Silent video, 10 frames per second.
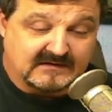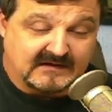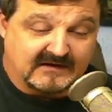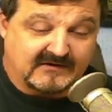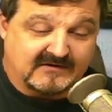
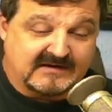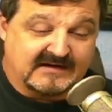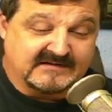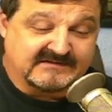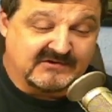
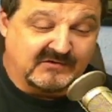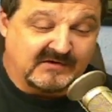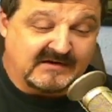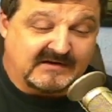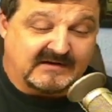Okay, so...
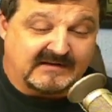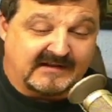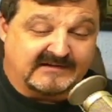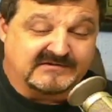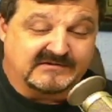
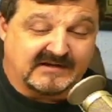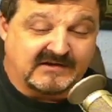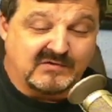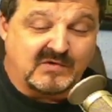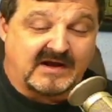that's, yeah,
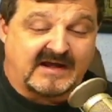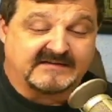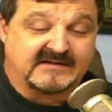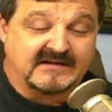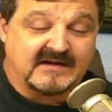you were
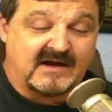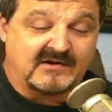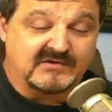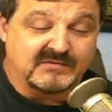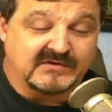asking how
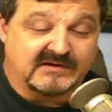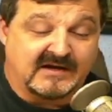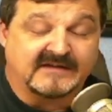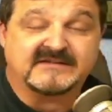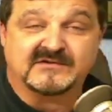you would,
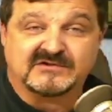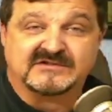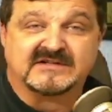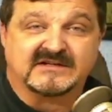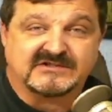I see what you're
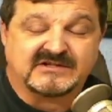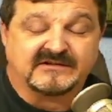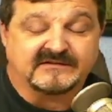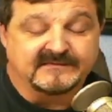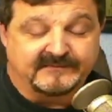saying,
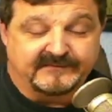Sharon.